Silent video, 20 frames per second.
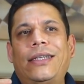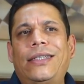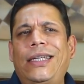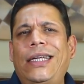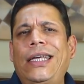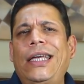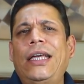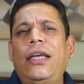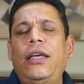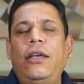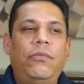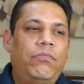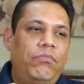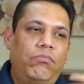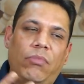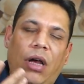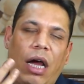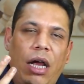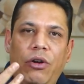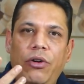tea,
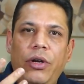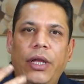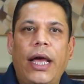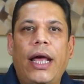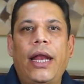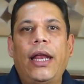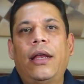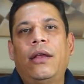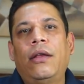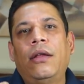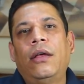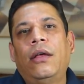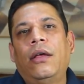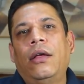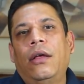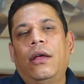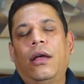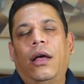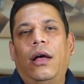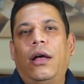I don't get it,
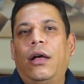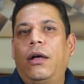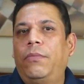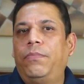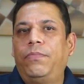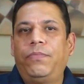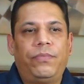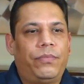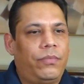um,